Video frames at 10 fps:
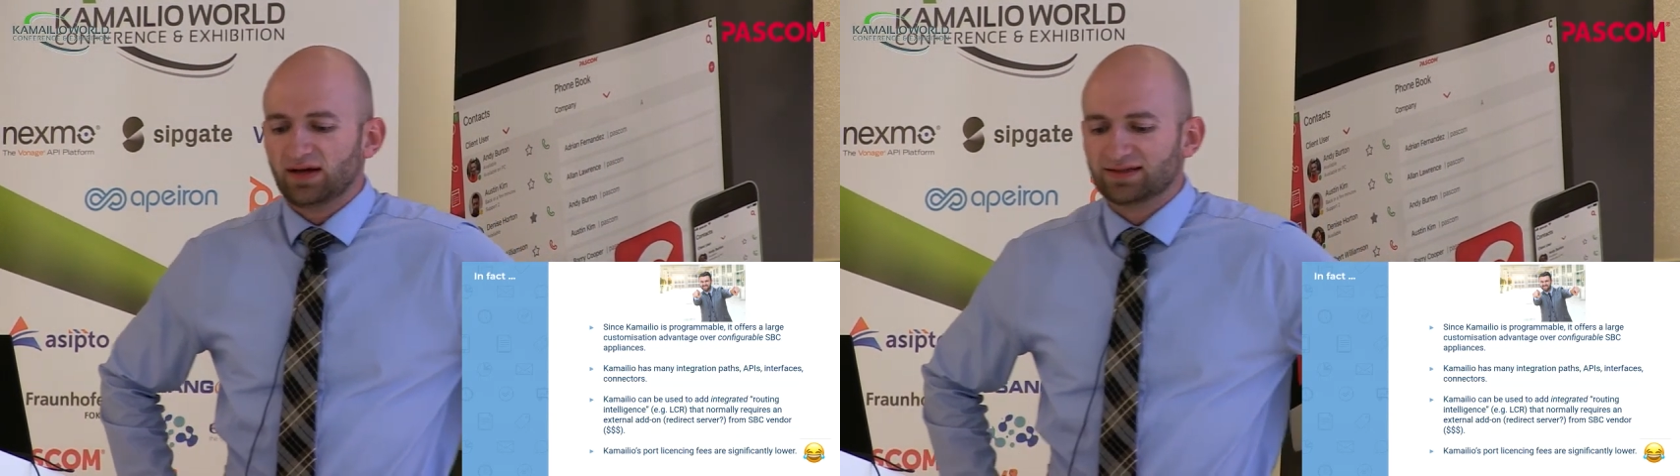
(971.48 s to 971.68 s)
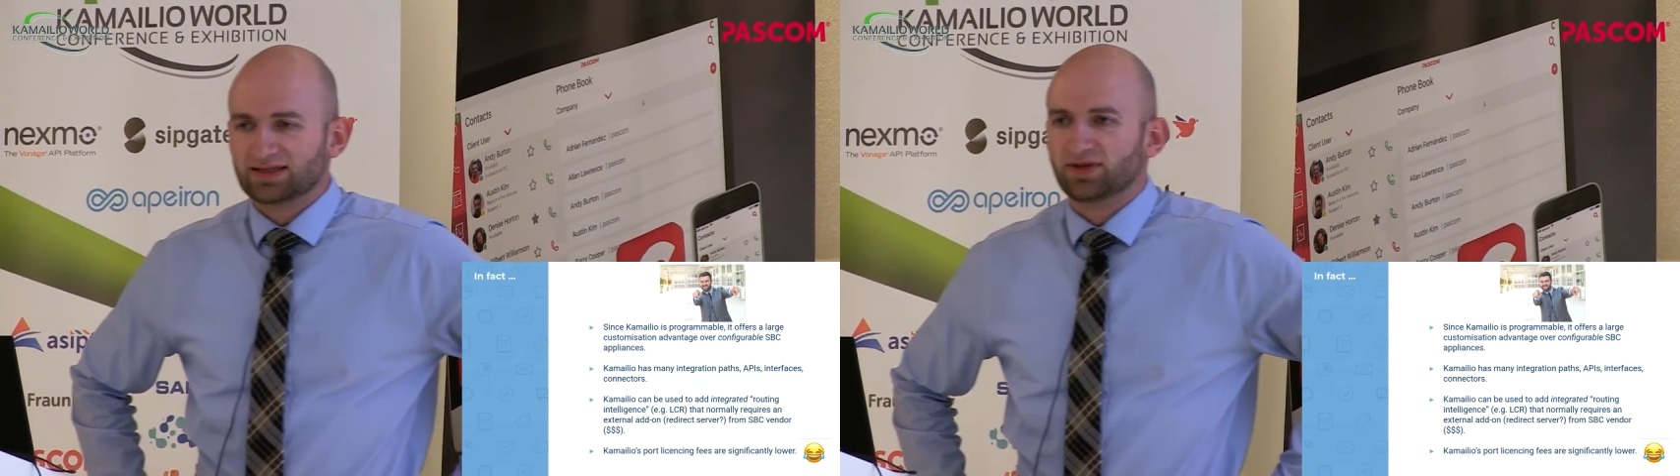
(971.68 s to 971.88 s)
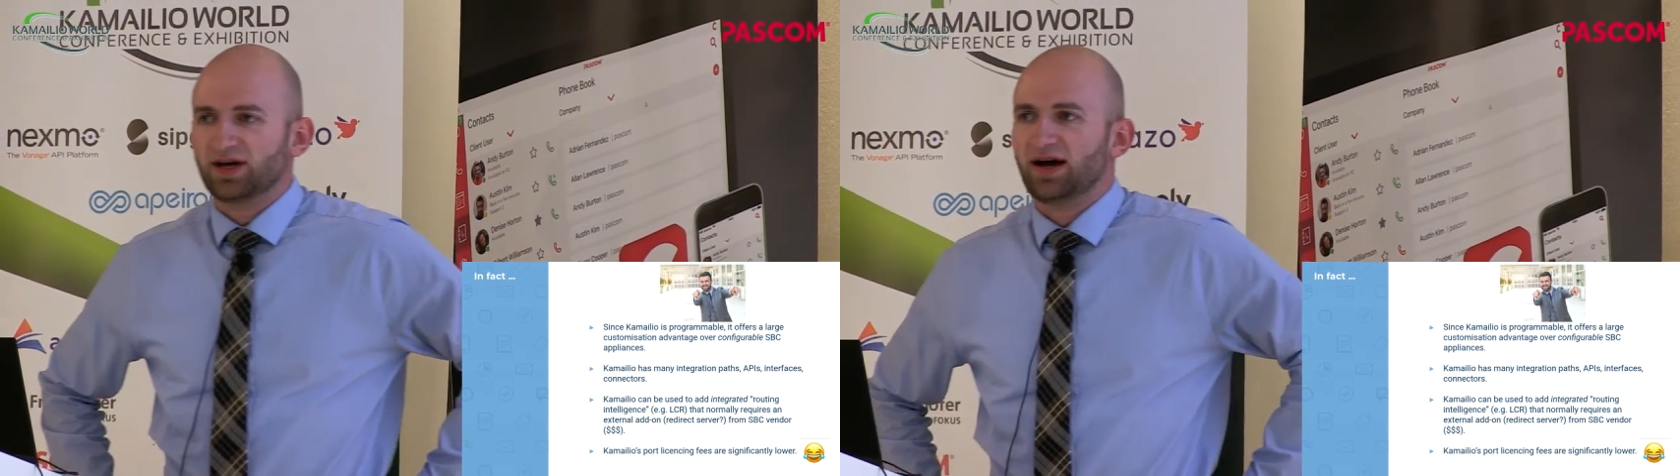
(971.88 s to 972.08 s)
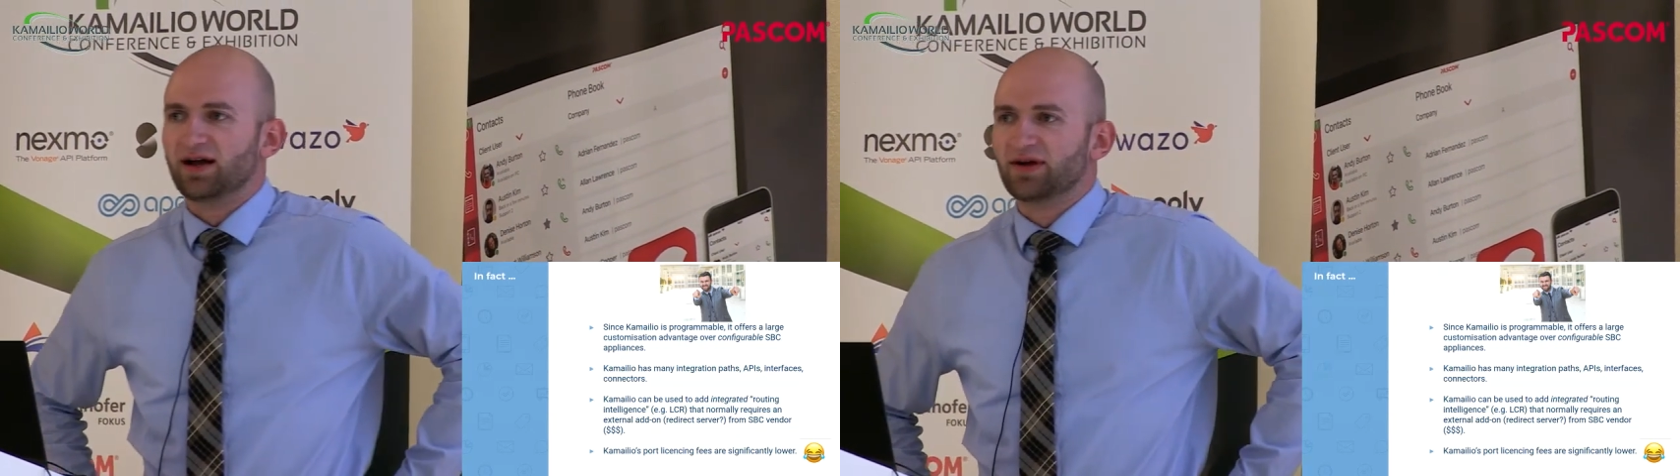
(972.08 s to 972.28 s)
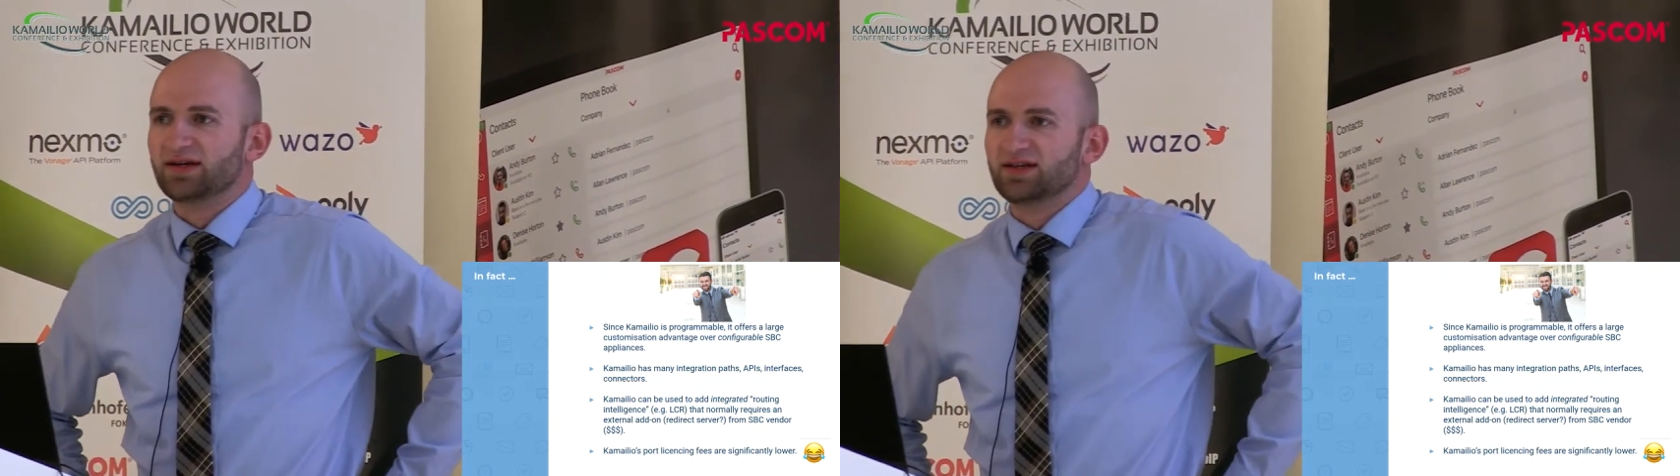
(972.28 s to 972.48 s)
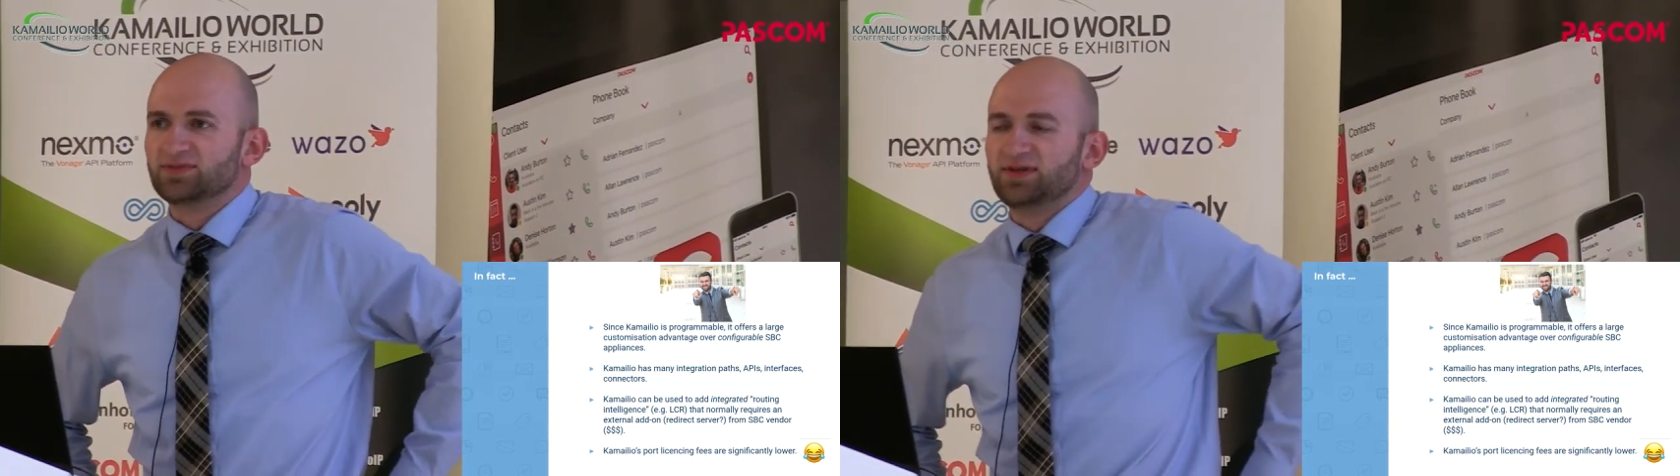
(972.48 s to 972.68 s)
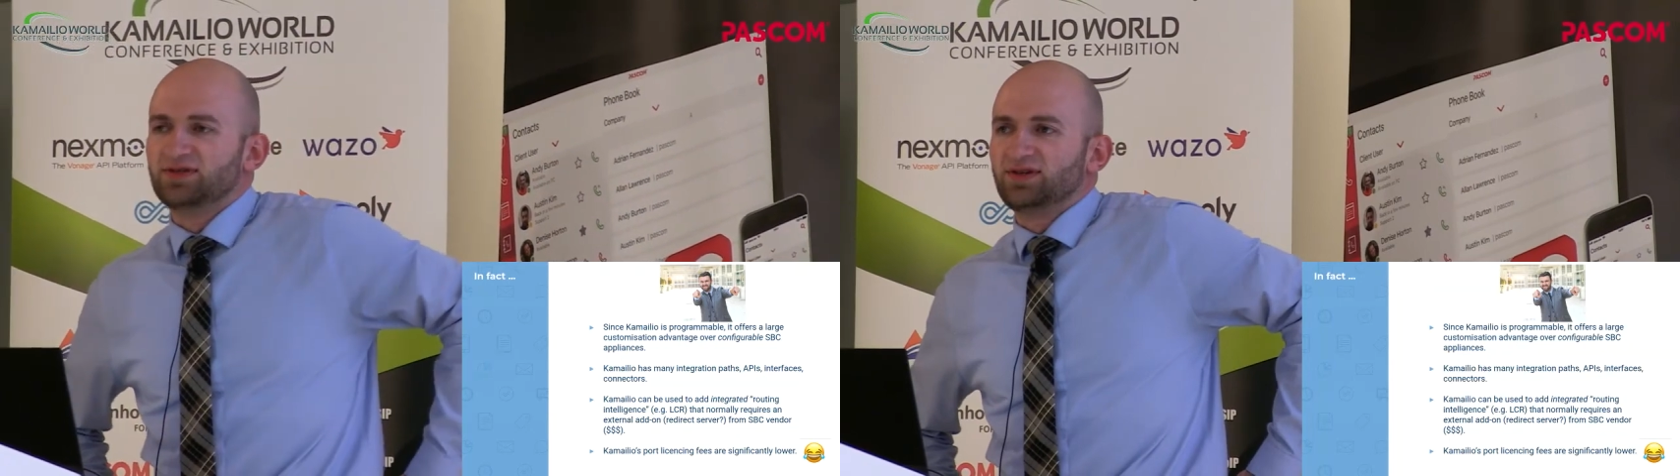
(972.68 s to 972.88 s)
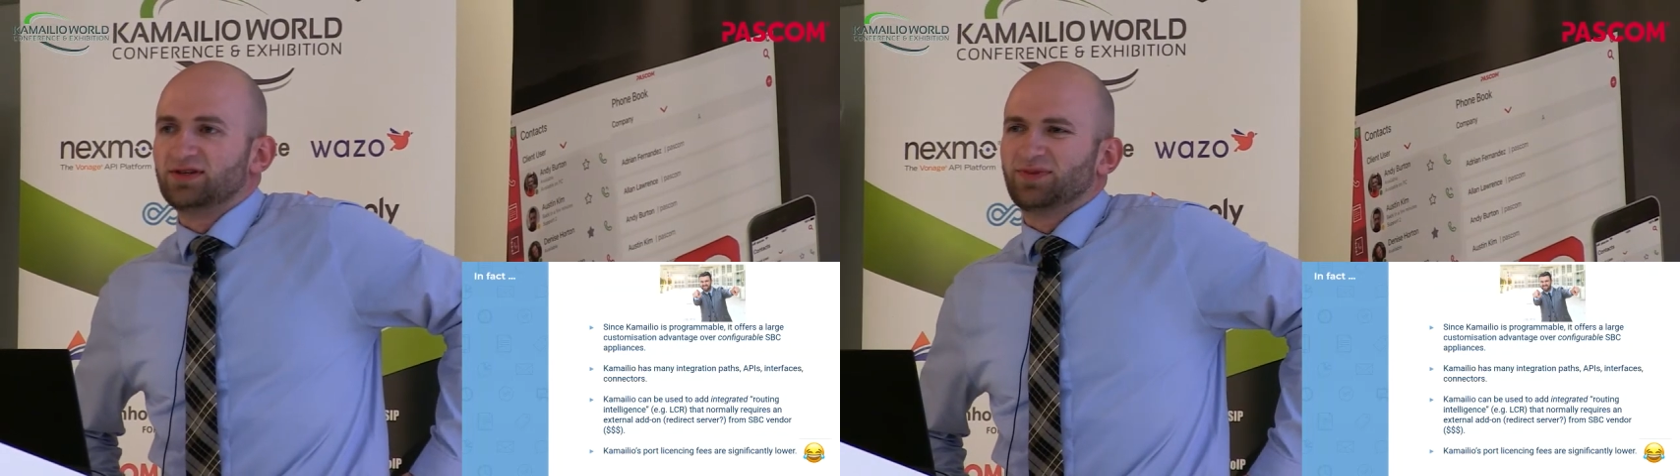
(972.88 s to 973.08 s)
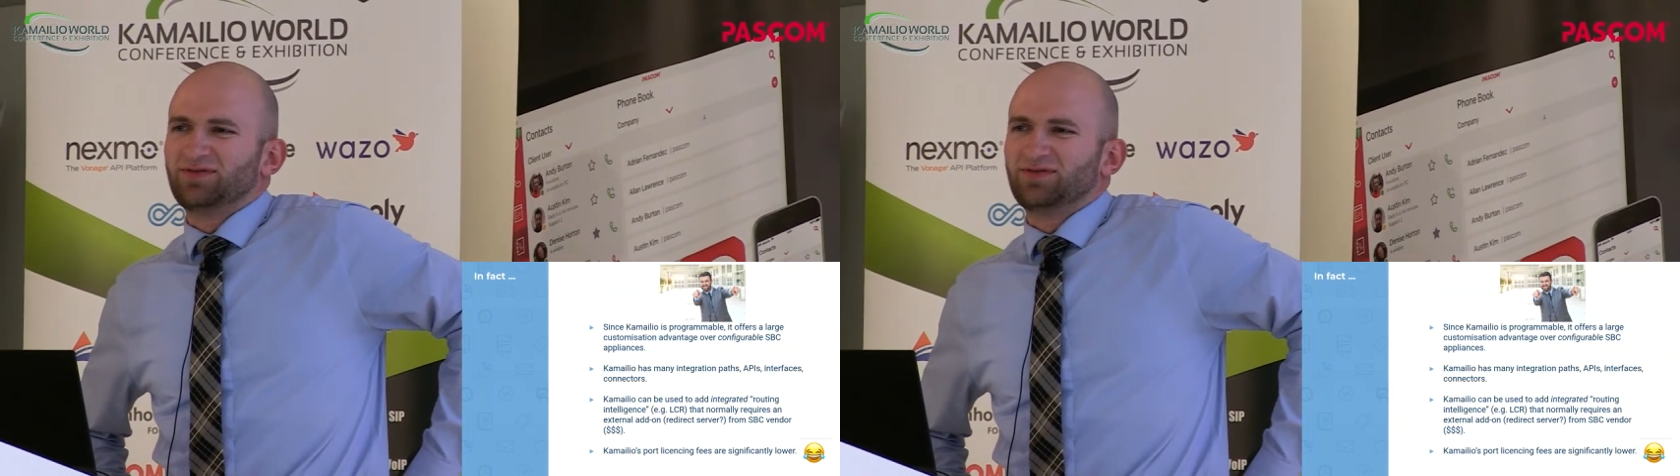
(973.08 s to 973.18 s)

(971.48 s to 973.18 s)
some of the higher-end SBCs,